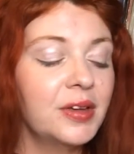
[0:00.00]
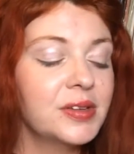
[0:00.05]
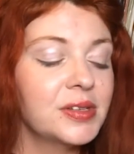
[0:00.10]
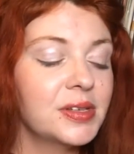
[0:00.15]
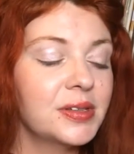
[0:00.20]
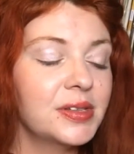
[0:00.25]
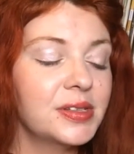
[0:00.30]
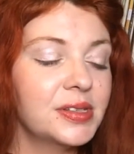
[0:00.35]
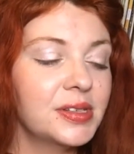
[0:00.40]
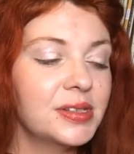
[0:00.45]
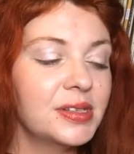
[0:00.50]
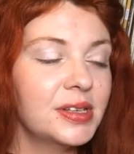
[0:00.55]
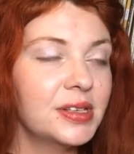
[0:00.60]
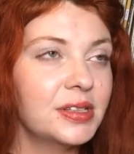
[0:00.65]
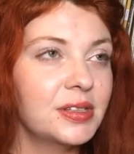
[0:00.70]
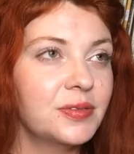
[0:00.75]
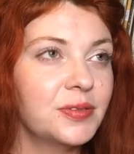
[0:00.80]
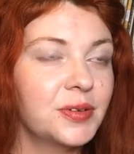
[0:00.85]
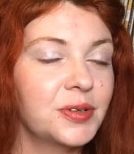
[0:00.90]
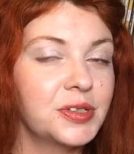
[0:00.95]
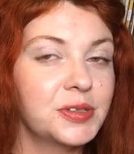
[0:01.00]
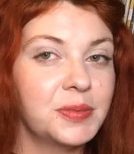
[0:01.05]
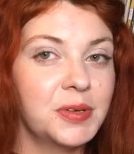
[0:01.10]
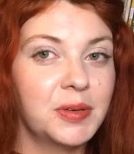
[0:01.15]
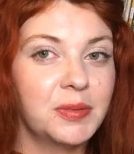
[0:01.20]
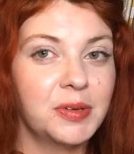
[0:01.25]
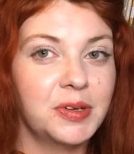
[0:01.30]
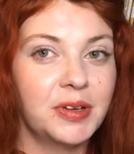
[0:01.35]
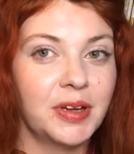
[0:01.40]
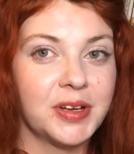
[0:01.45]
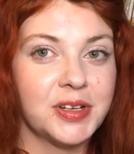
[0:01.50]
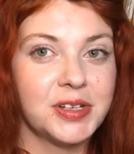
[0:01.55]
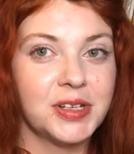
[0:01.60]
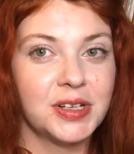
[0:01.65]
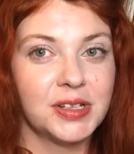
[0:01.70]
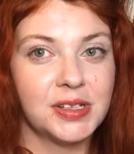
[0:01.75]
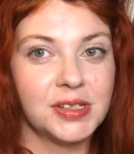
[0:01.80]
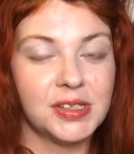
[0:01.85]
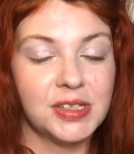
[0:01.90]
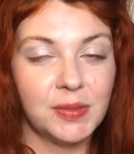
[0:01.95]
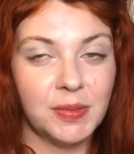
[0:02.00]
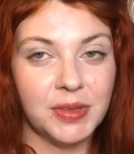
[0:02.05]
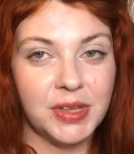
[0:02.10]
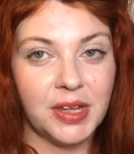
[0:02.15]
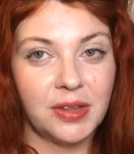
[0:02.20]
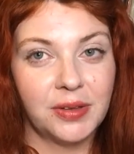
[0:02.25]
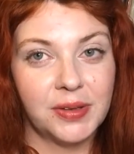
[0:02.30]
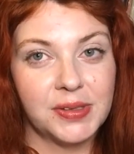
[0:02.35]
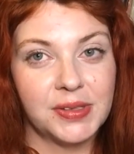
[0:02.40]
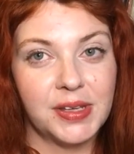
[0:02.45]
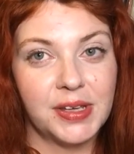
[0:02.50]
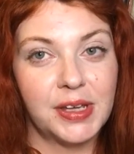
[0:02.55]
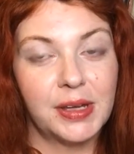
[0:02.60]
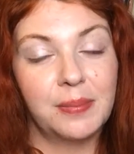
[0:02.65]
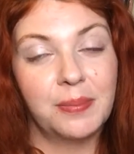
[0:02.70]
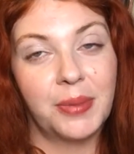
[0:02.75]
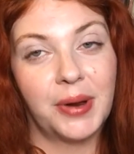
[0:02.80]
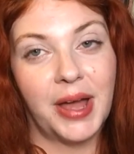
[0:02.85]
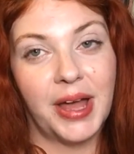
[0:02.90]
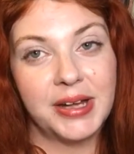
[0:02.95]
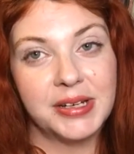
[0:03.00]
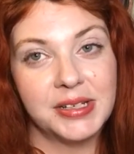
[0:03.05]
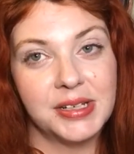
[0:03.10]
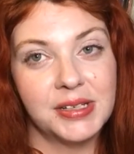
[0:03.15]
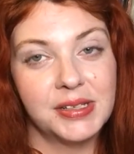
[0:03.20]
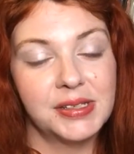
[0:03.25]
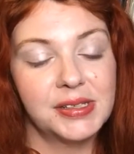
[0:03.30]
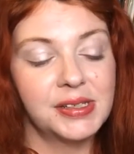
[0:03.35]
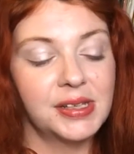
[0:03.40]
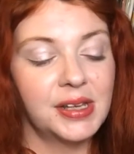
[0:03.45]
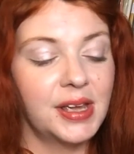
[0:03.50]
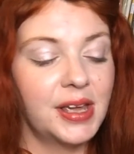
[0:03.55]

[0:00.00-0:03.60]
So this is like the first week where you actually get to see what that looks like in practice.